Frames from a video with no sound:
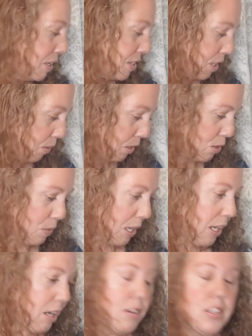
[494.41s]
Let's see what else we
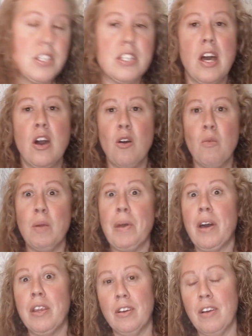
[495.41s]
got here. So one of
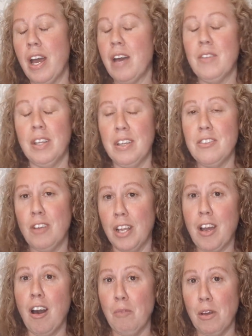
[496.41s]
my other, these are
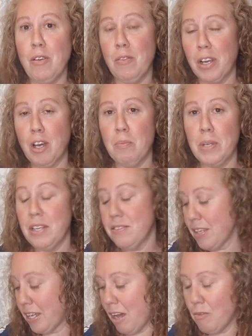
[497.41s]
like all my favorite
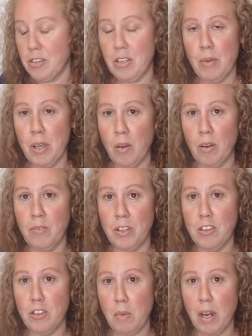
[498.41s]
companies. Like every time I go to
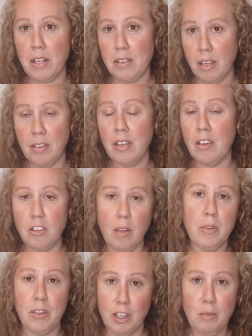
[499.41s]
Vintage Market Days, I
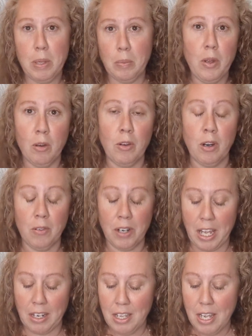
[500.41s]
shop the same people over and
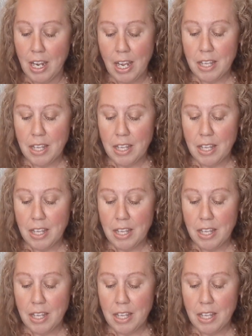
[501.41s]
over again.